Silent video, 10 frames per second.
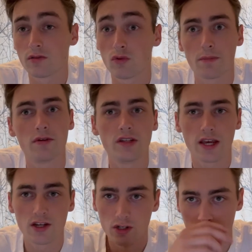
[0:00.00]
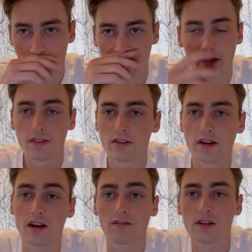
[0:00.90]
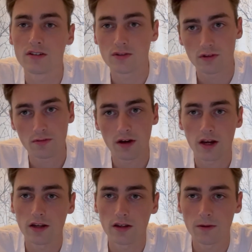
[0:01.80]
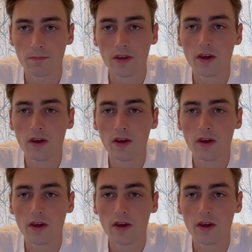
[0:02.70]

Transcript: reputation and this kind of history behind it,